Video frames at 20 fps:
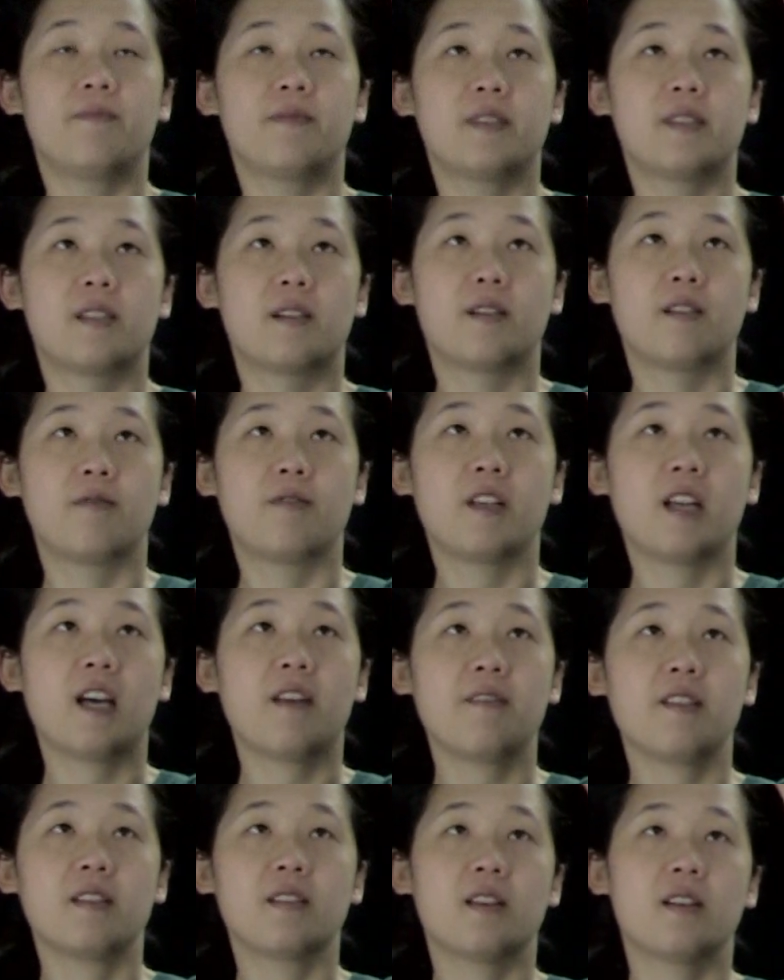so if we
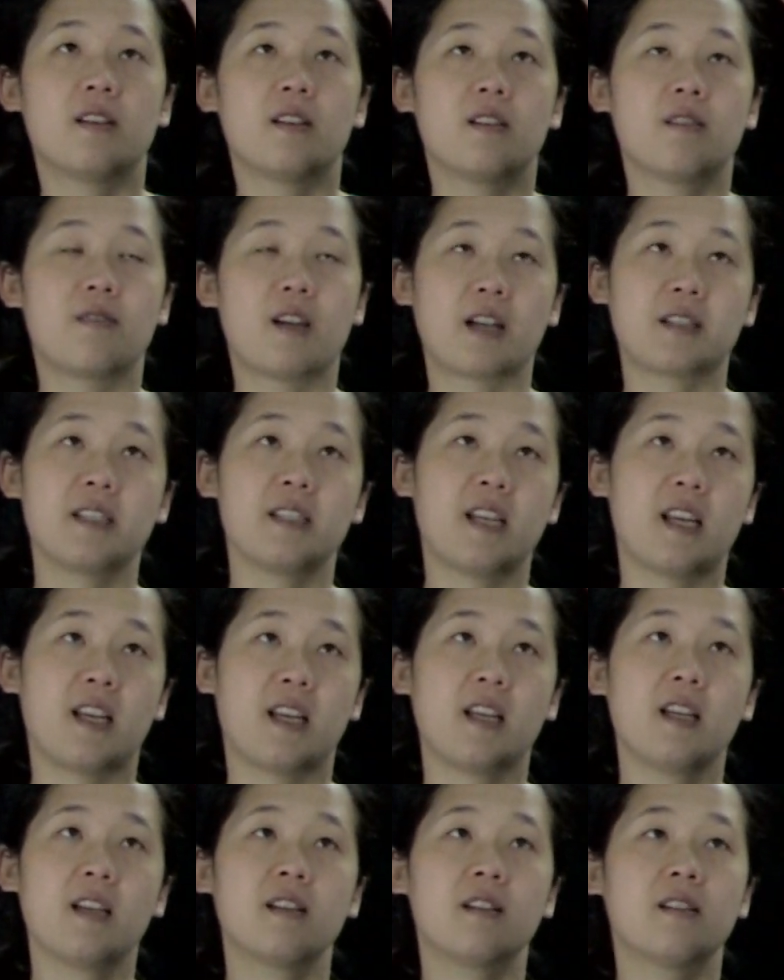have a reactant
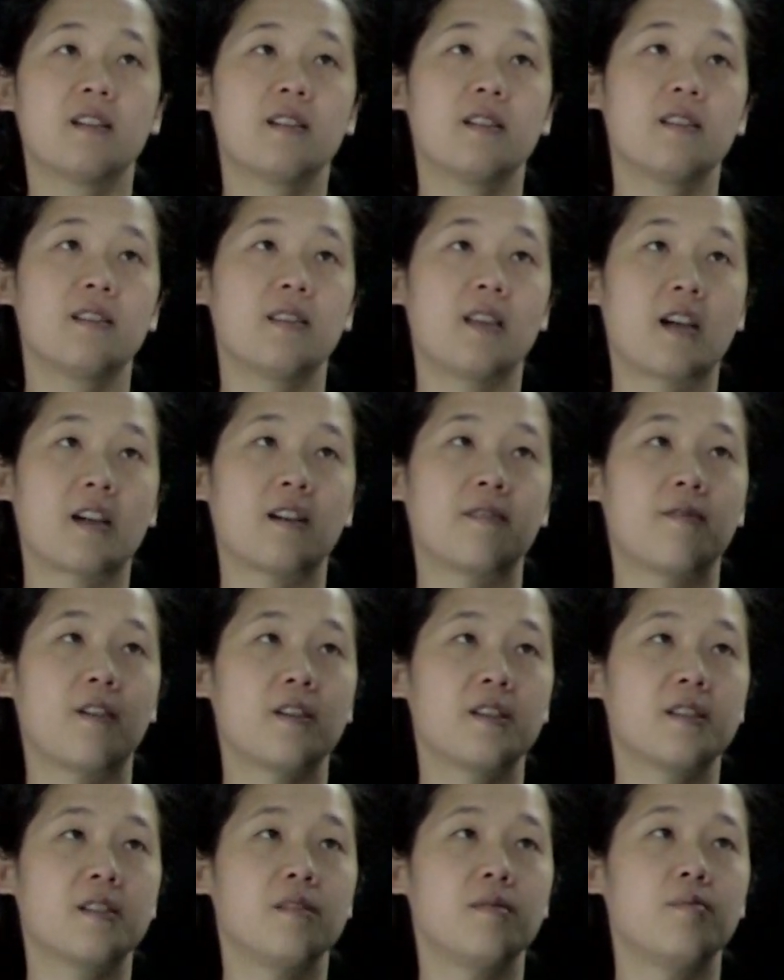A that
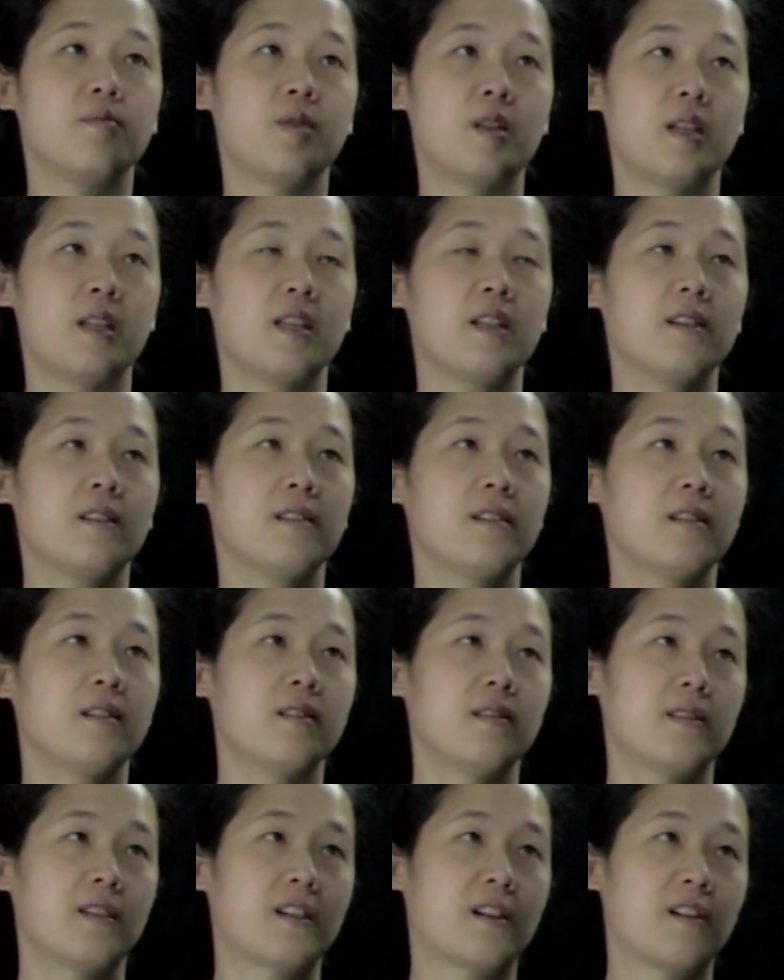converts to B,
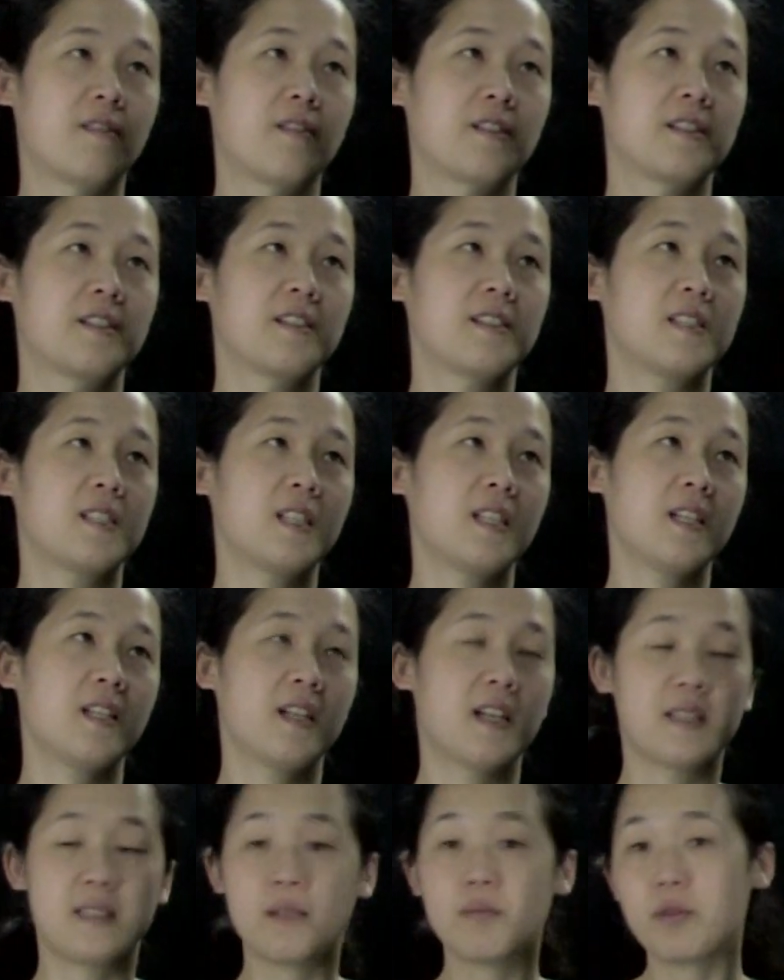that converts to C,
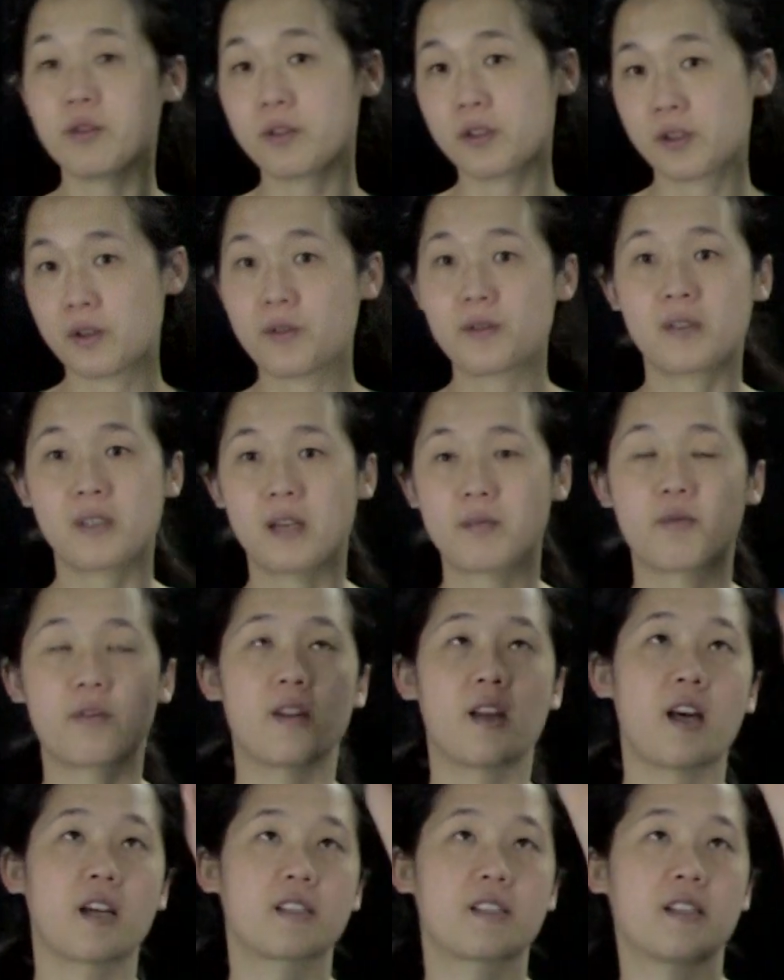a simple two-step
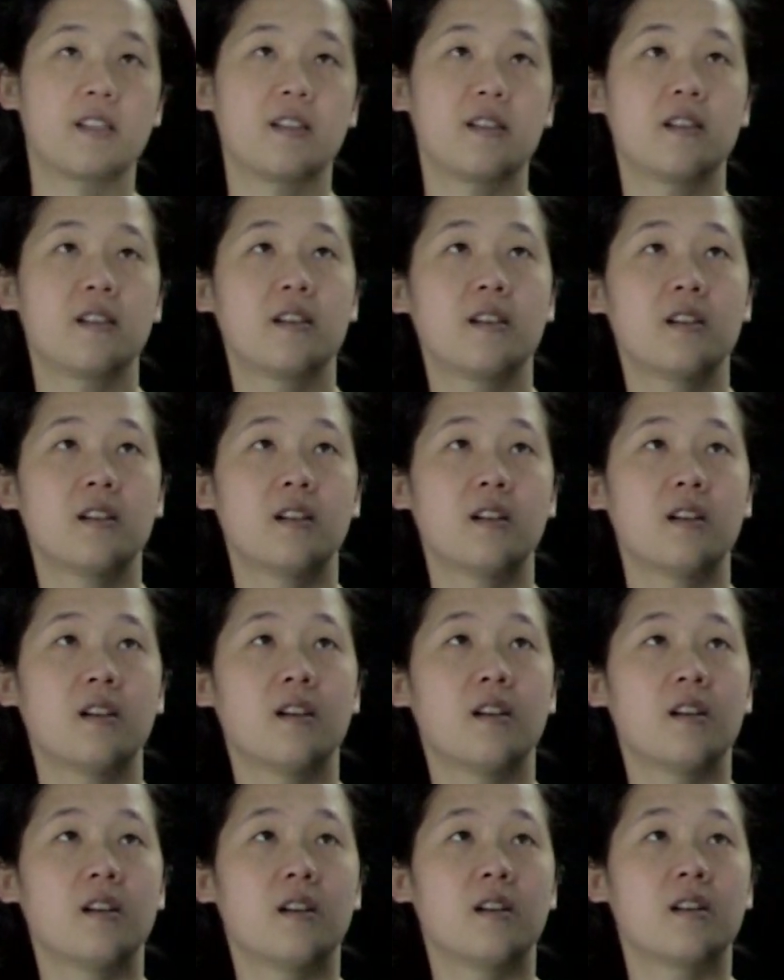reaction,
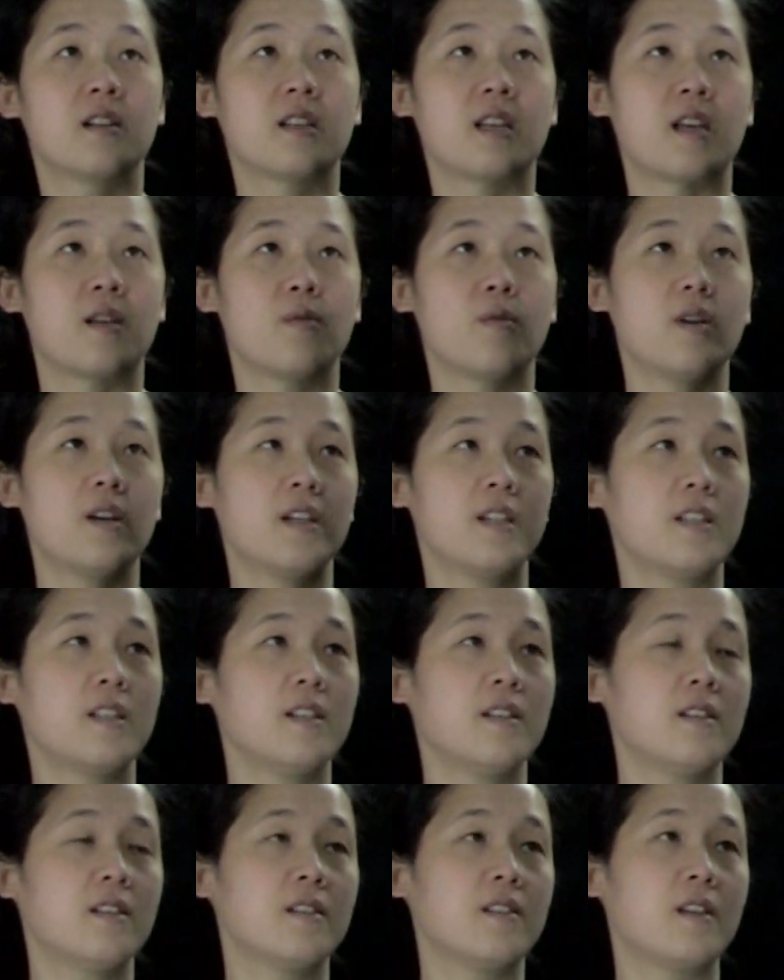K1,
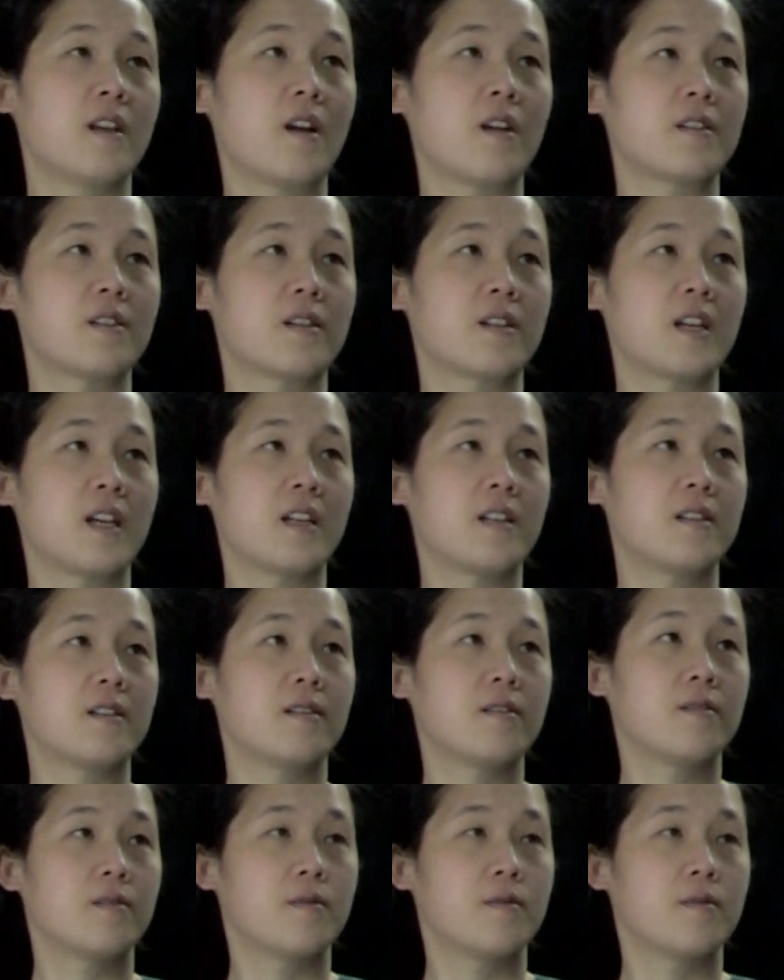here's our K2.